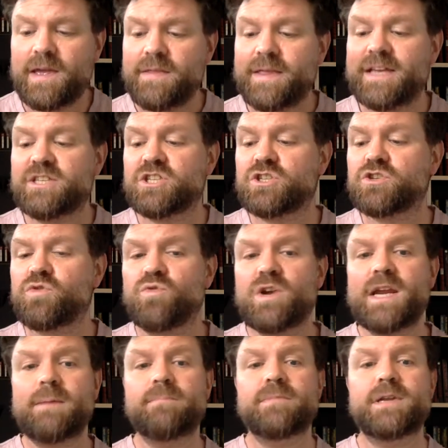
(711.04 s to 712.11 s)
They
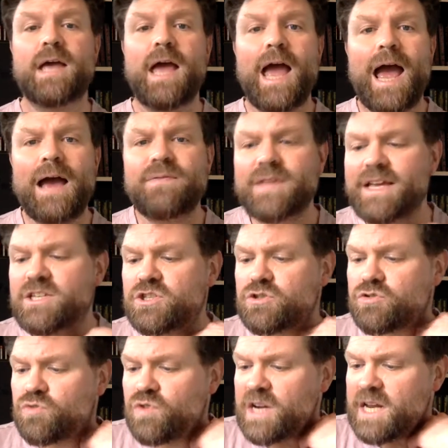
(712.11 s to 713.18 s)
screamed,
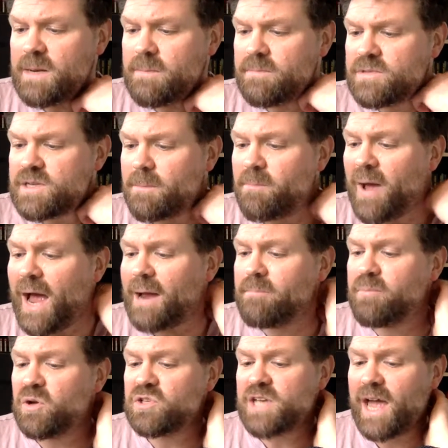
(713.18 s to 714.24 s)
and Pan
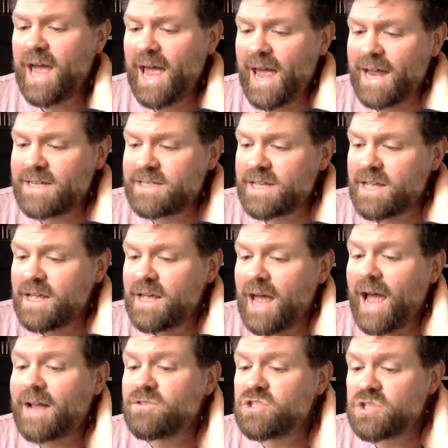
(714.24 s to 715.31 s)
put her
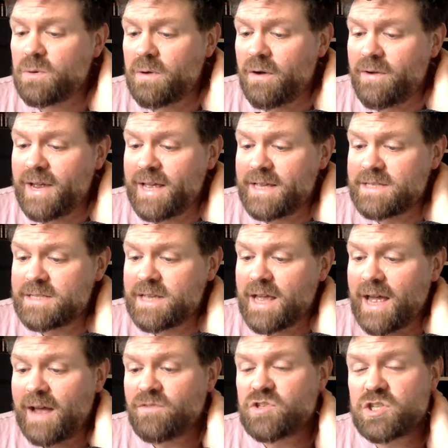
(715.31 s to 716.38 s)
hands to her ears,
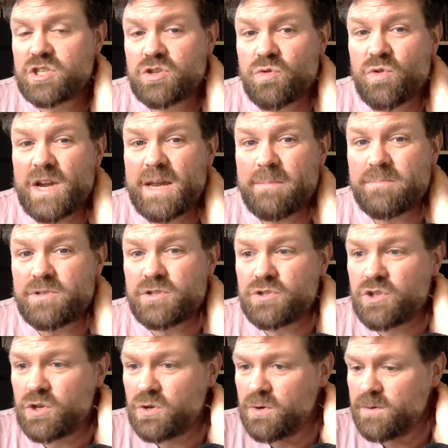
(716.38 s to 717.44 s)
and screamed
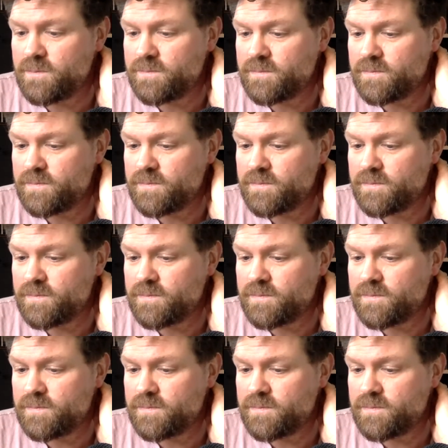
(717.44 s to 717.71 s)
too.